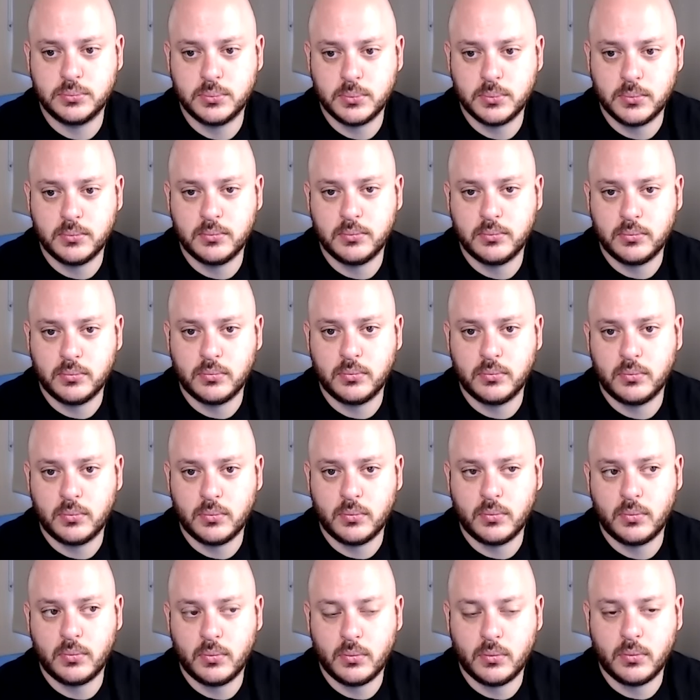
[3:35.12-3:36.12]

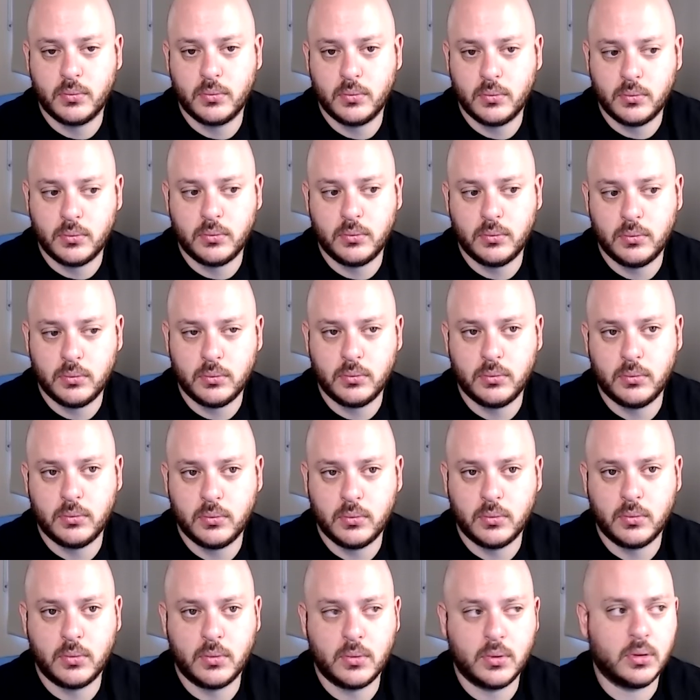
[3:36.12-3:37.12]

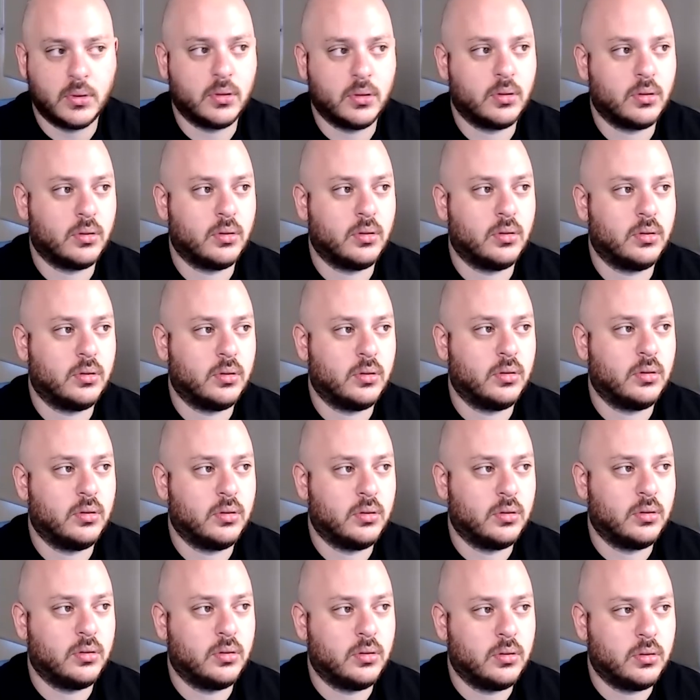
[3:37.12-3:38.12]

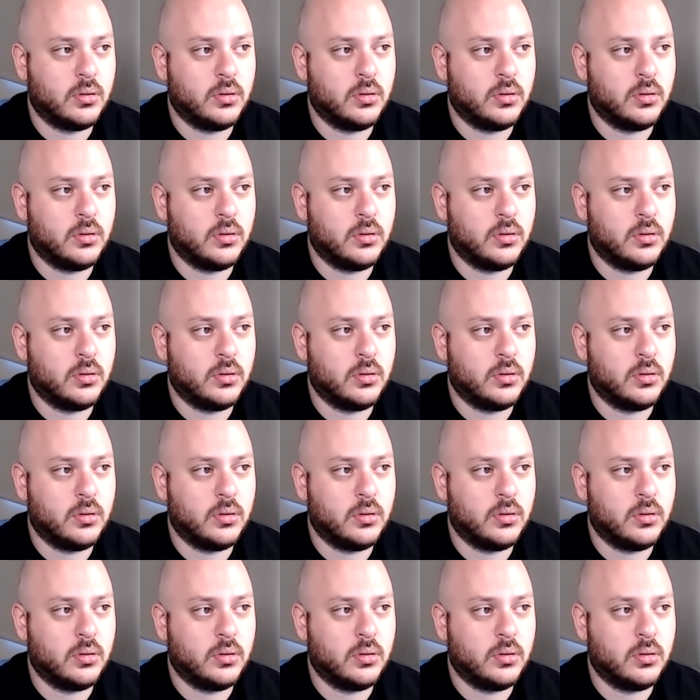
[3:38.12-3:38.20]
(silent)